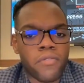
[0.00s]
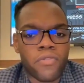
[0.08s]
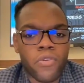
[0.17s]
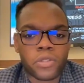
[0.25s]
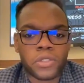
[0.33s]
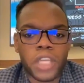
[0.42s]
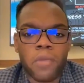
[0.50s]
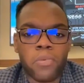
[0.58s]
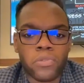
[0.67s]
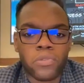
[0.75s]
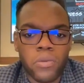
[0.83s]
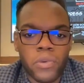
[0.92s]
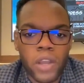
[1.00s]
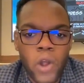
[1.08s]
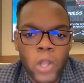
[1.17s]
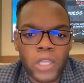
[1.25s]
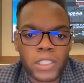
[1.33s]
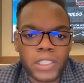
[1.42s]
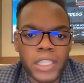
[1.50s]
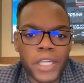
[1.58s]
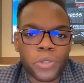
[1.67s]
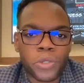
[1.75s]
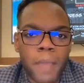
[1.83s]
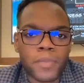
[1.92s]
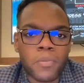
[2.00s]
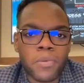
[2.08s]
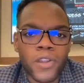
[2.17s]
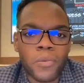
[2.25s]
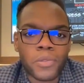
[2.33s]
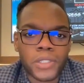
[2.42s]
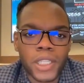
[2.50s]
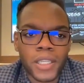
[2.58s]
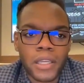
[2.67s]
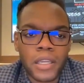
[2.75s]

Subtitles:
For example, we call it debt trap diplomacy,